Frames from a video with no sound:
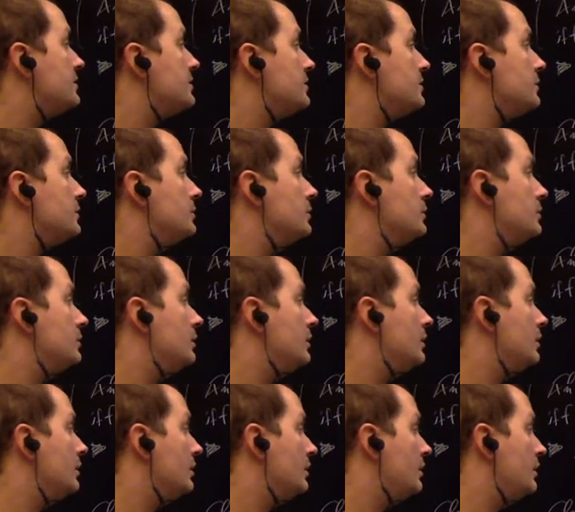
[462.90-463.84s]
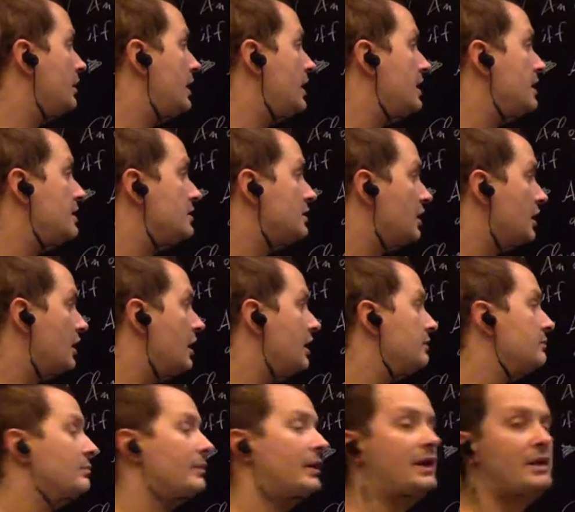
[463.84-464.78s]
to A naught
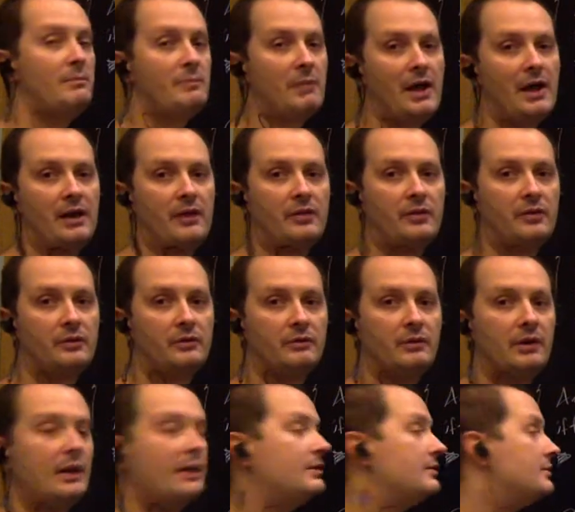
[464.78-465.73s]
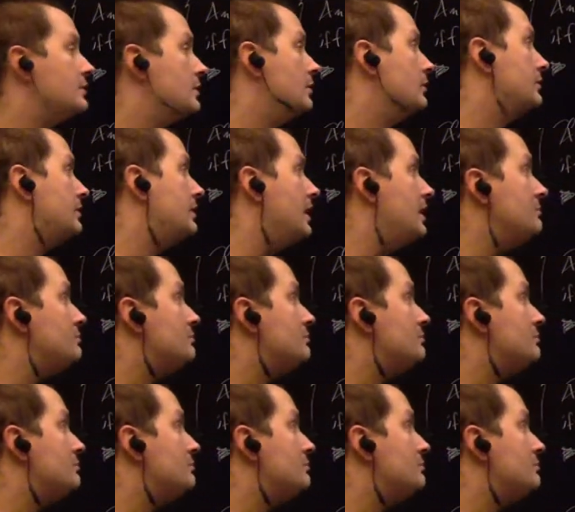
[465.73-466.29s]
by a path, right? So that